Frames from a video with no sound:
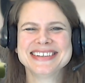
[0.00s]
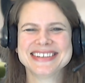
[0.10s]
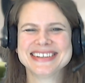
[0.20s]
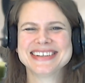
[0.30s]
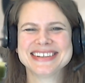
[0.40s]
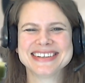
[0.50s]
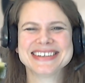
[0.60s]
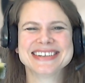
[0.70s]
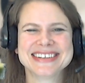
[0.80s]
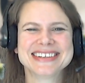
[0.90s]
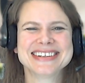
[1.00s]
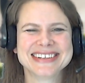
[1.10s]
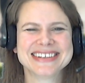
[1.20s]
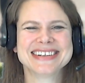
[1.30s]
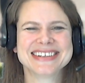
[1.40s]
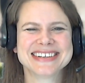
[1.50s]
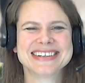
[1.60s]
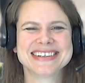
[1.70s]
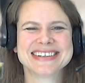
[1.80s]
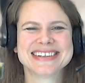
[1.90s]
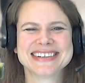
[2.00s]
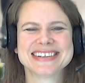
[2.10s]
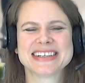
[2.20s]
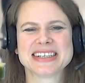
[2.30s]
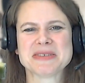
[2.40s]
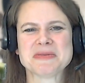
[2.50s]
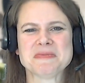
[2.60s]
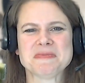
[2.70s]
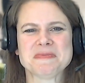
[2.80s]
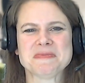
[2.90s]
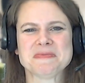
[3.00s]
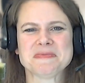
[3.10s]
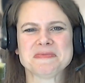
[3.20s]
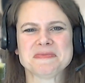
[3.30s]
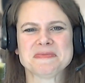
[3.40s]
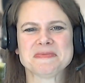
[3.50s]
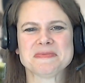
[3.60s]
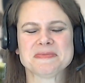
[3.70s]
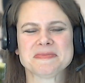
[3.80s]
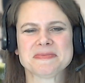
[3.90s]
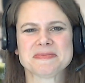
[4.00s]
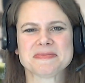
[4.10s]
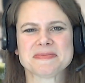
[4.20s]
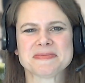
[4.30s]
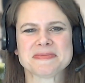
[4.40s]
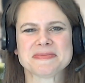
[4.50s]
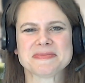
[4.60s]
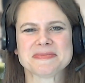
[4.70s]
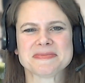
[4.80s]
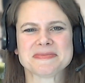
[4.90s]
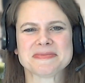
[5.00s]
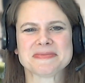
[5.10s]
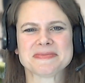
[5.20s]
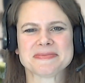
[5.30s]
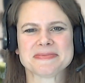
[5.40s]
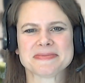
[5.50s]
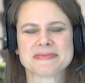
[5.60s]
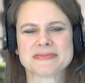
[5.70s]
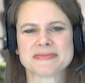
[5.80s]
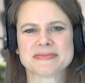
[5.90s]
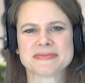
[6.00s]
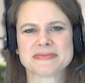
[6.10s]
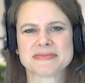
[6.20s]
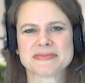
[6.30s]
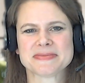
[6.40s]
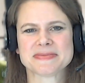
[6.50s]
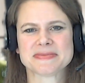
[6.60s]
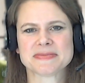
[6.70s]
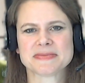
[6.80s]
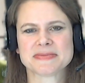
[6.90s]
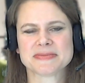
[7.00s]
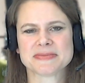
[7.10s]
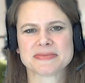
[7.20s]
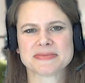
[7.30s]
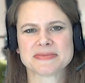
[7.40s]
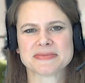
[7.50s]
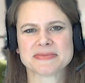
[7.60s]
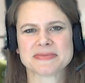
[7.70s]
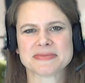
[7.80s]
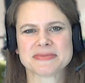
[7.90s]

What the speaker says: This person isn't speaking.